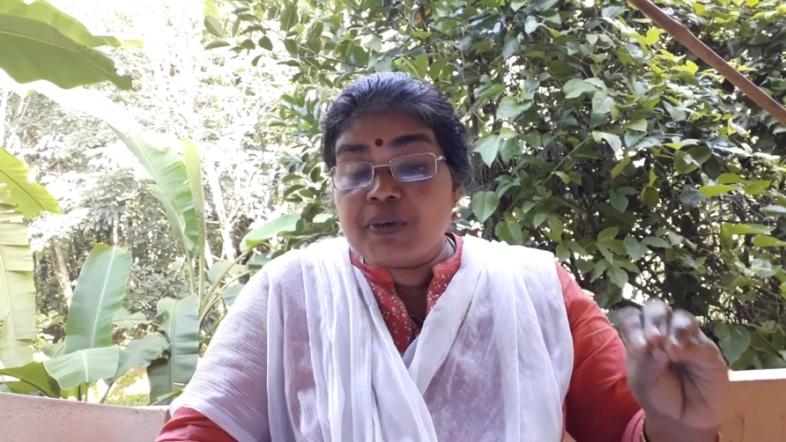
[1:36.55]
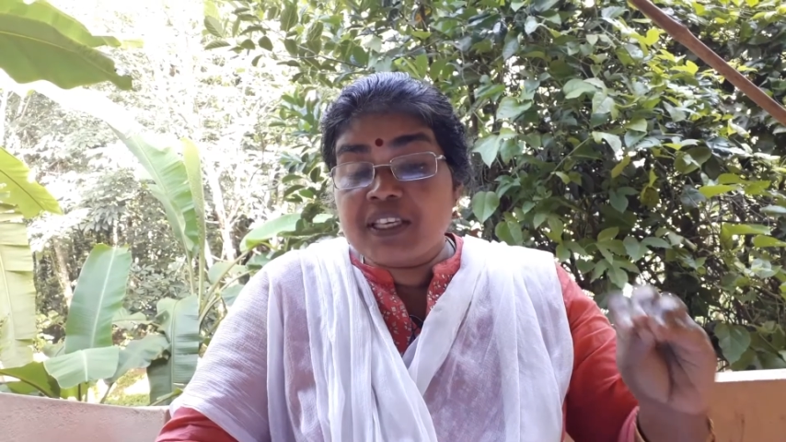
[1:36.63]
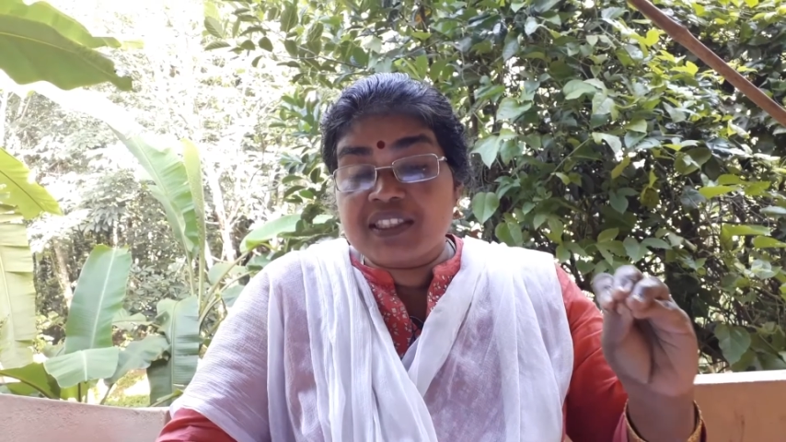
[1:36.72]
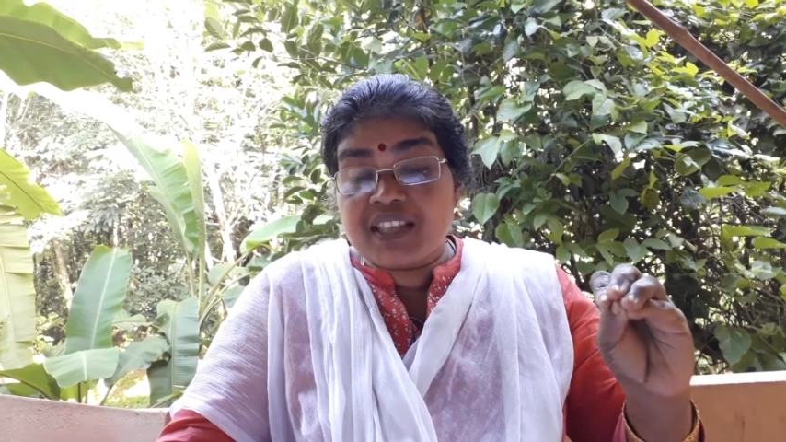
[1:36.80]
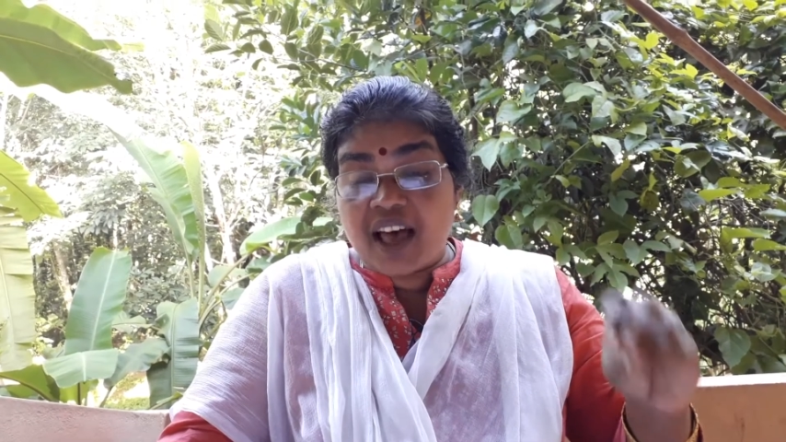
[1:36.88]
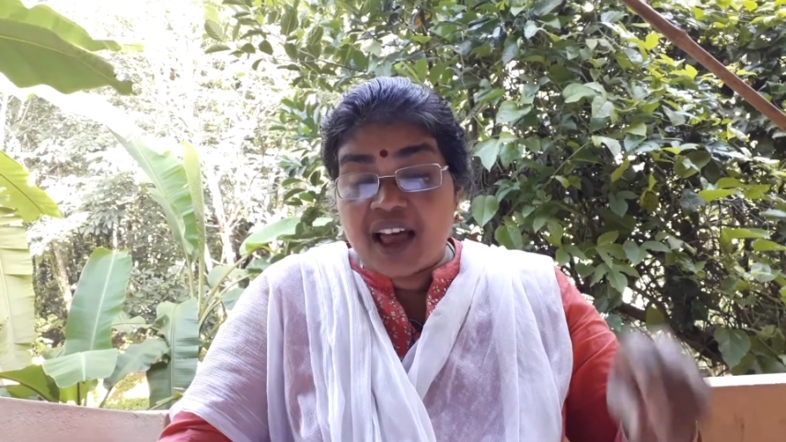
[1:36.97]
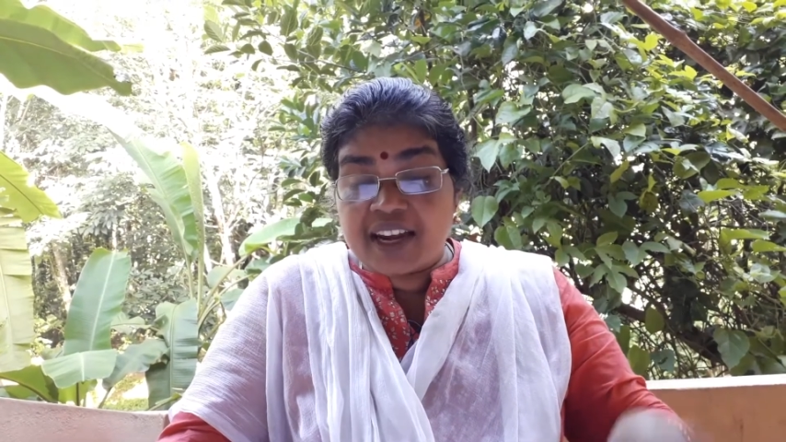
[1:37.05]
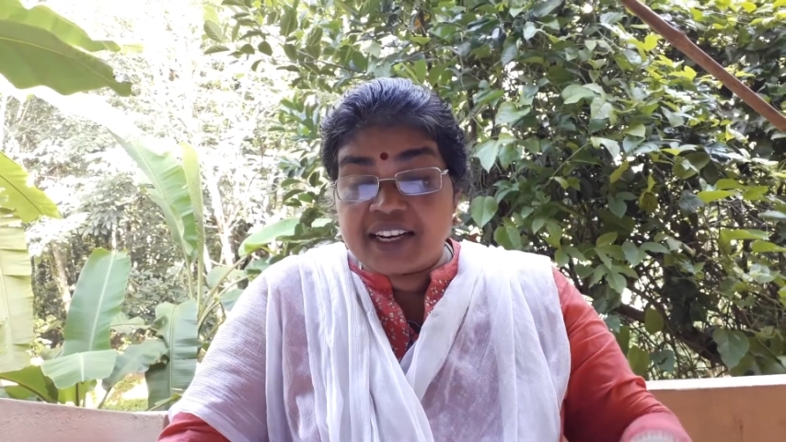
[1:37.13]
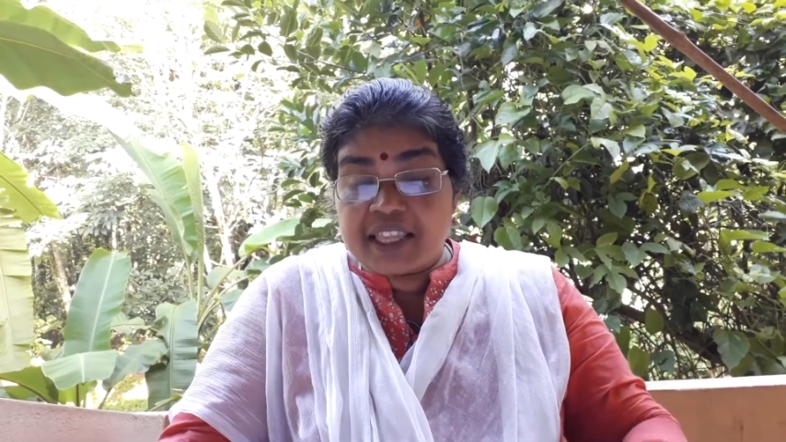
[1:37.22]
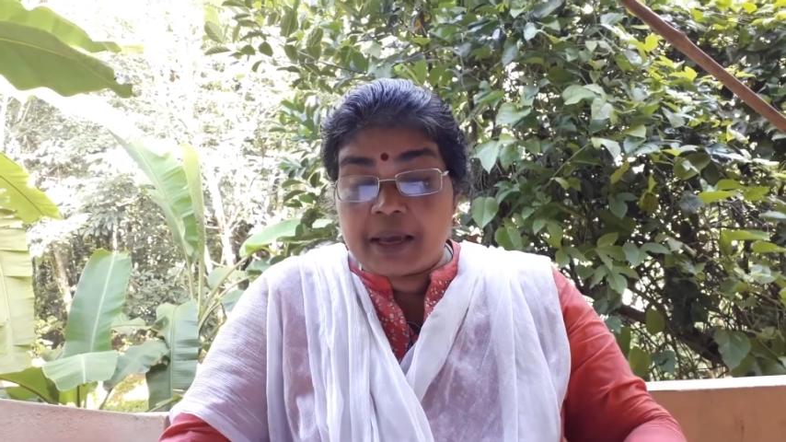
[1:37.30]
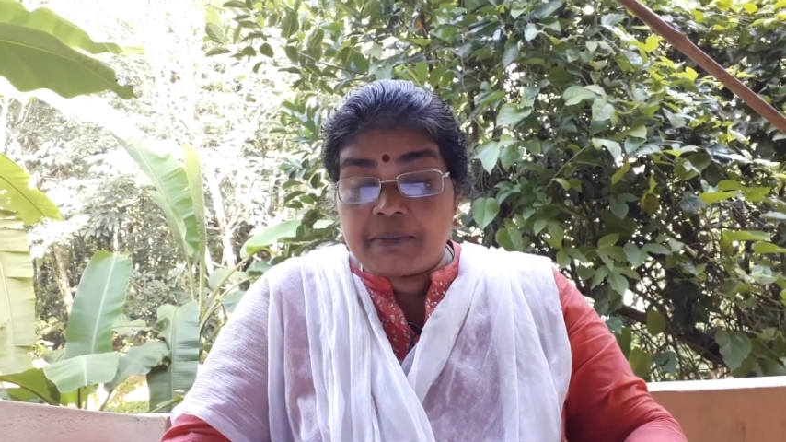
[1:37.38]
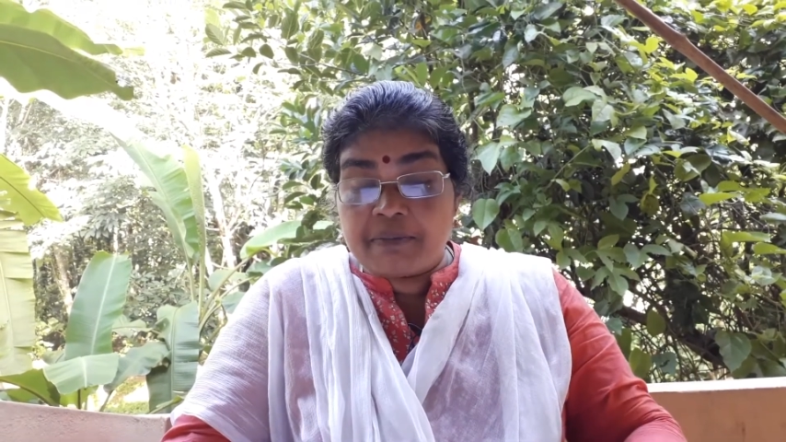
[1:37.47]

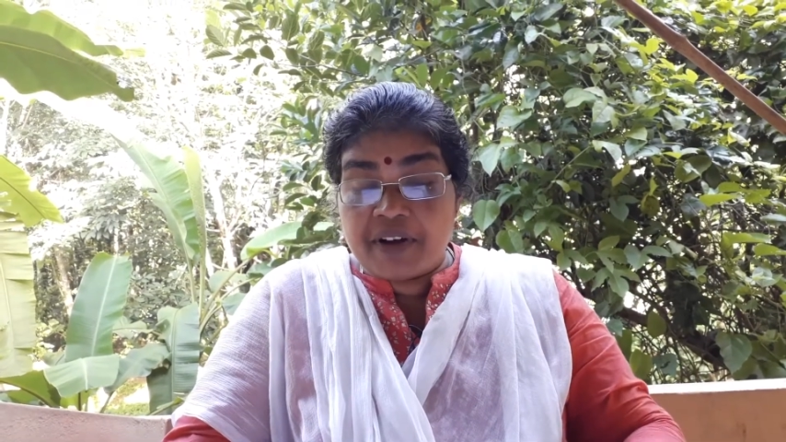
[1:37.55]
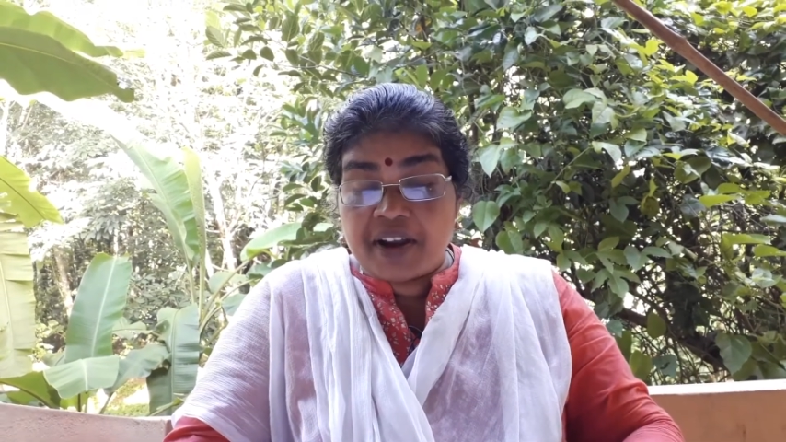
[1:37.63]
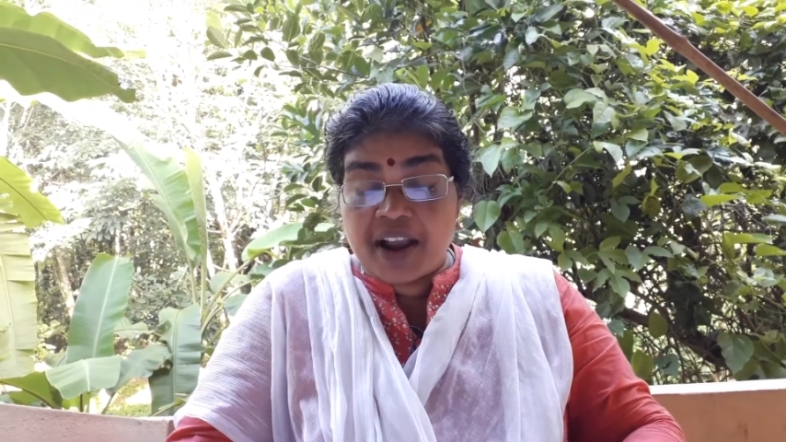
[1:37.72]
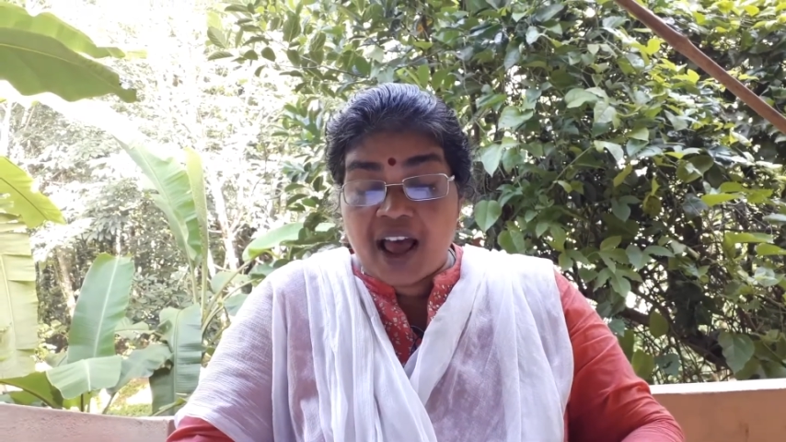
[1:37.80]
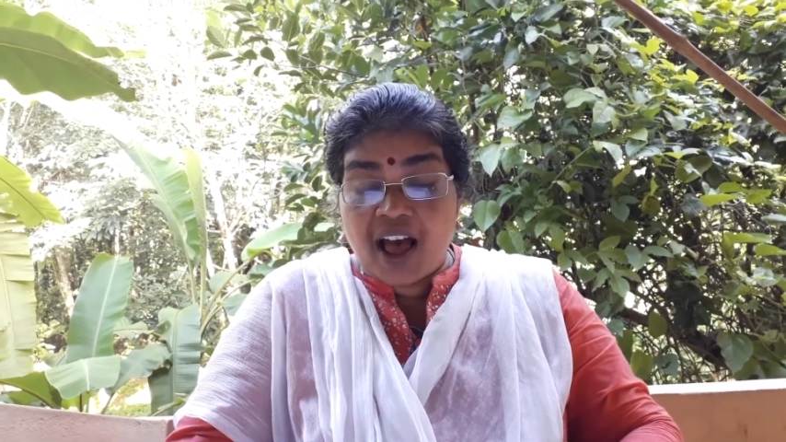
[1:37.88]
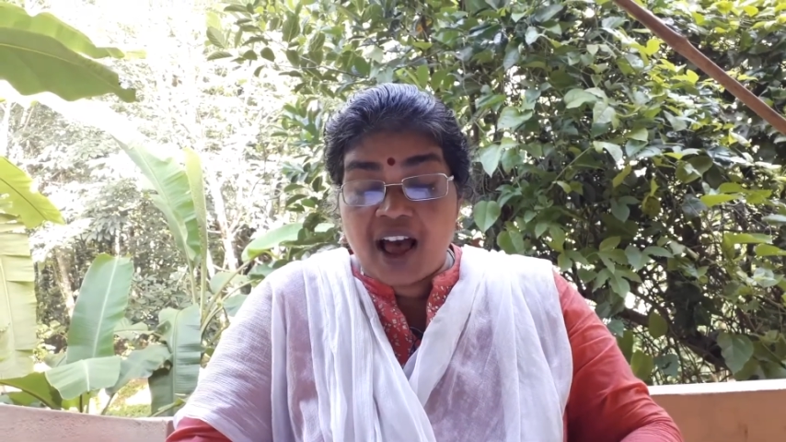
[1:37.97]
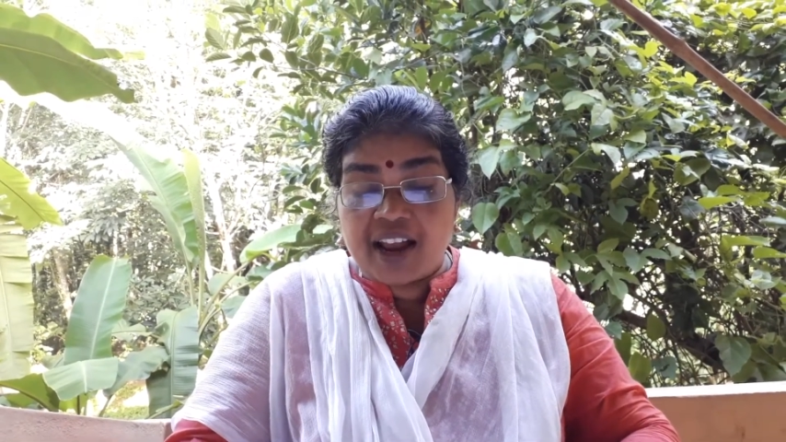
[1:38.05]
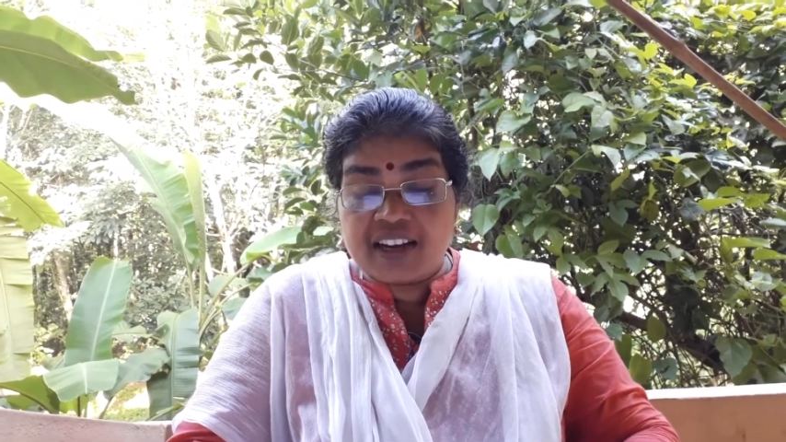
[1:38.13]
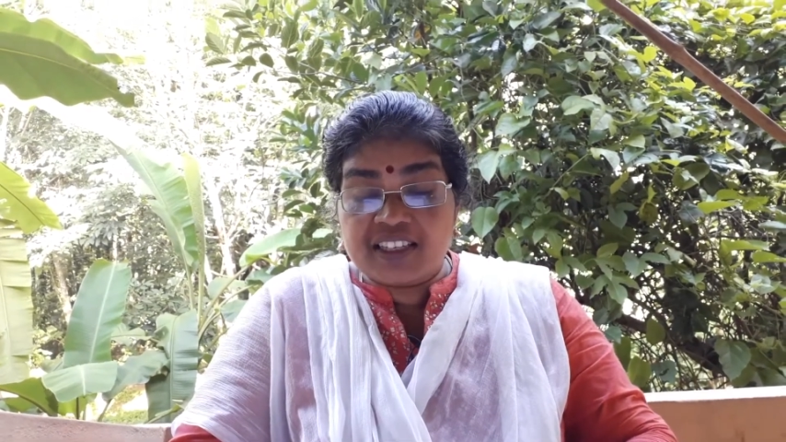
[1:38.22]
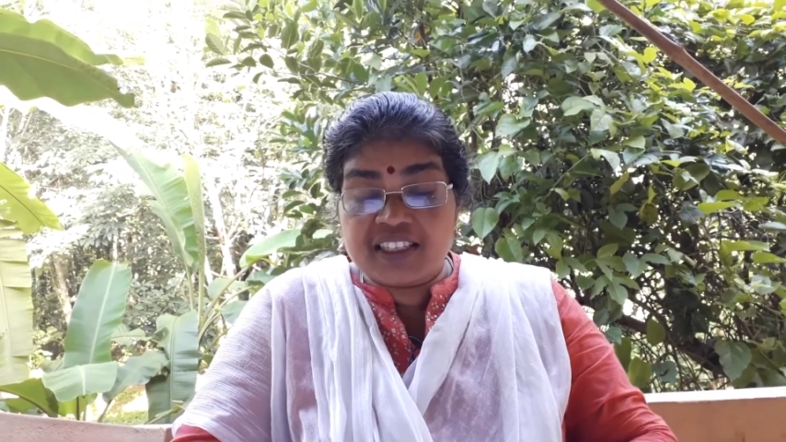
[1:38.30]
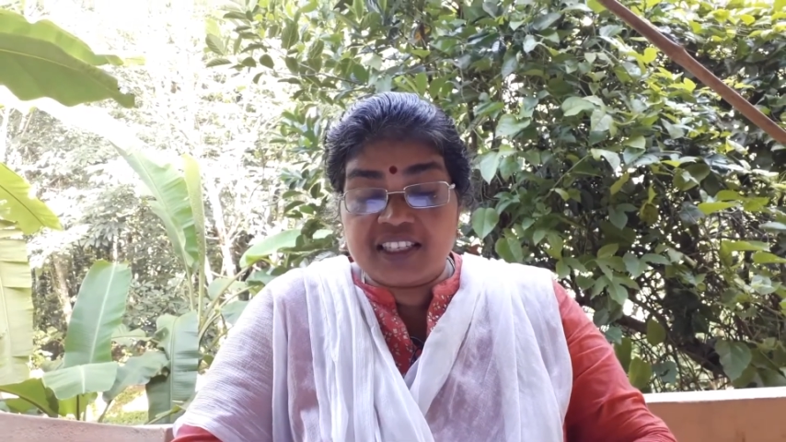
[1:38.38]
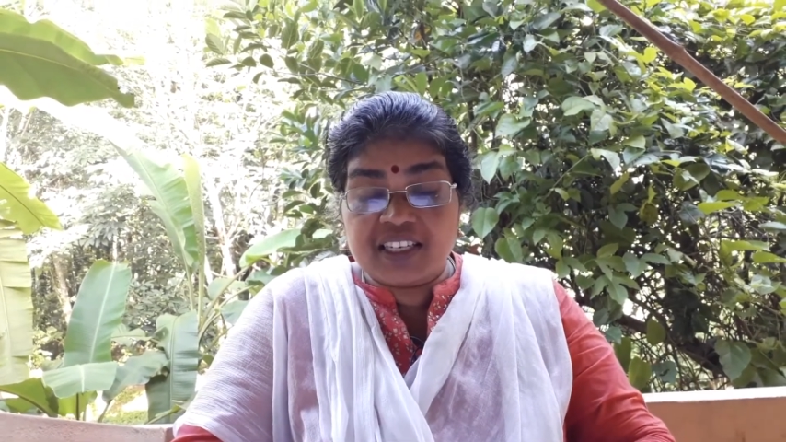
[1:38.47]
beside them
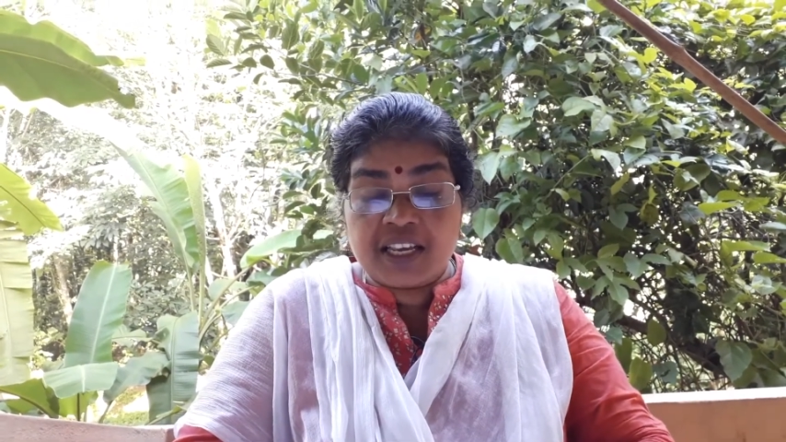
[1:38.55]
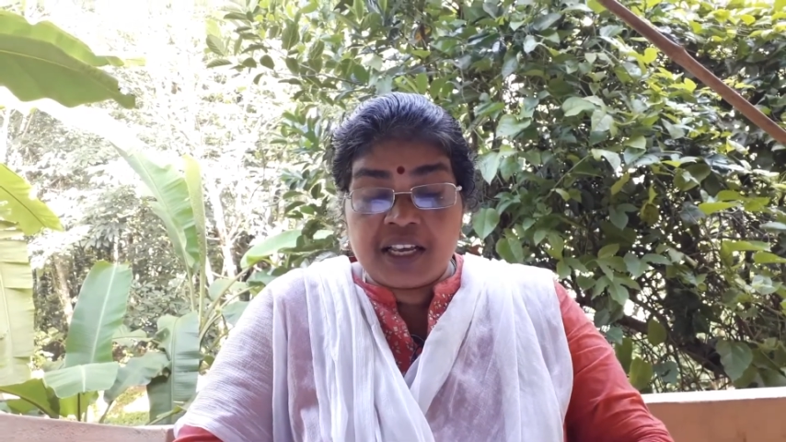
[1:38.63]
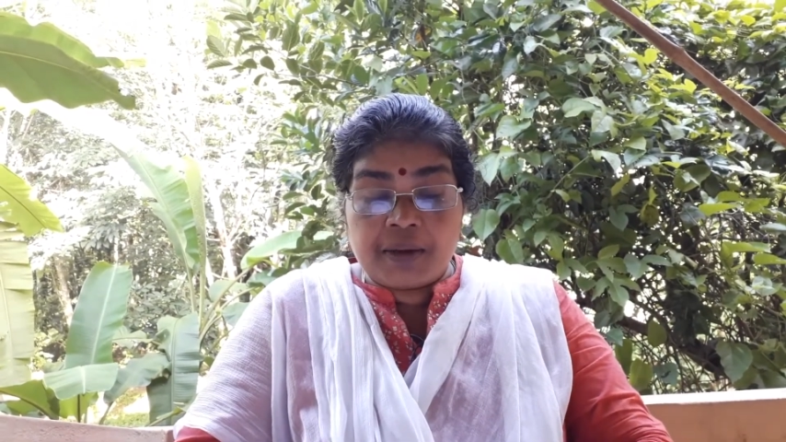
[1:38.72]
danced,